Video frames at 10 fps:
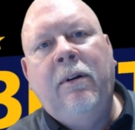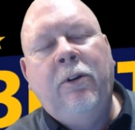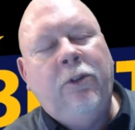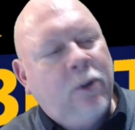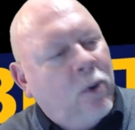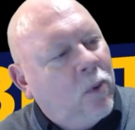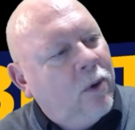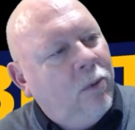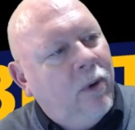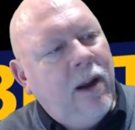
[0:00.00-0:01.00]

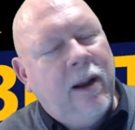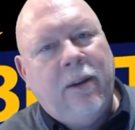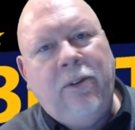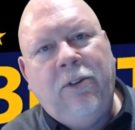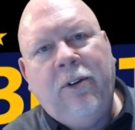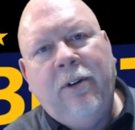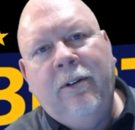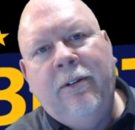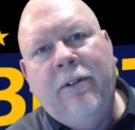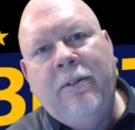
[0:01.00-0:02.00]
score runs
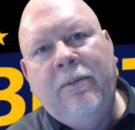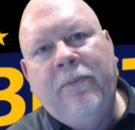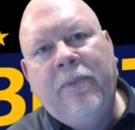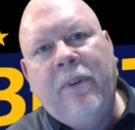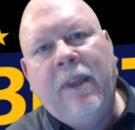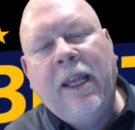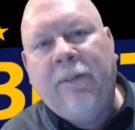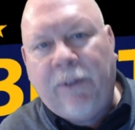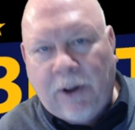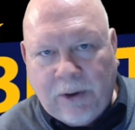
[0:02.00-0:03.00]

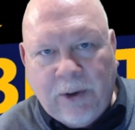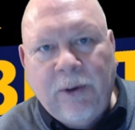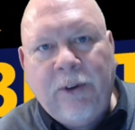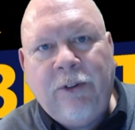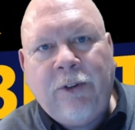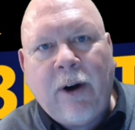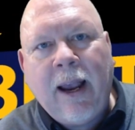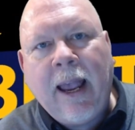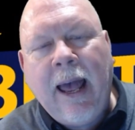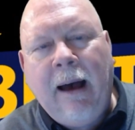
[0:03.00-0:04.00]
if all you do is
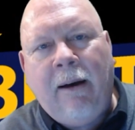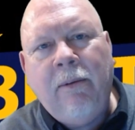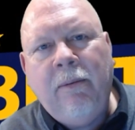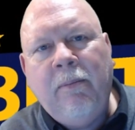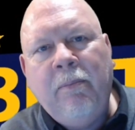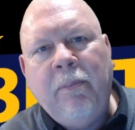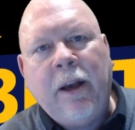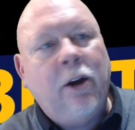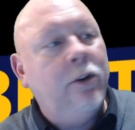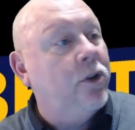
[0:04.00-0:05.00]
strike out,
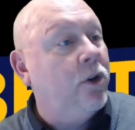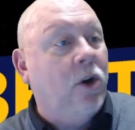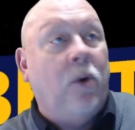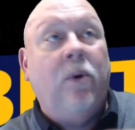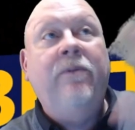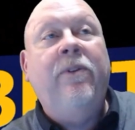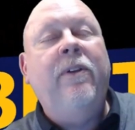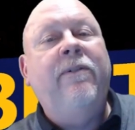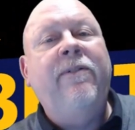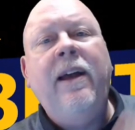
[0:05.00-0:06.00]
because you're going for
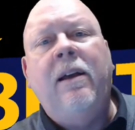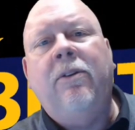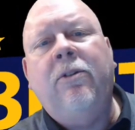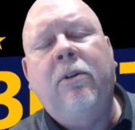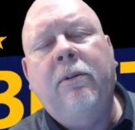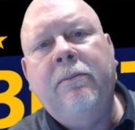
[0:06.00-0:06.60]
the fence.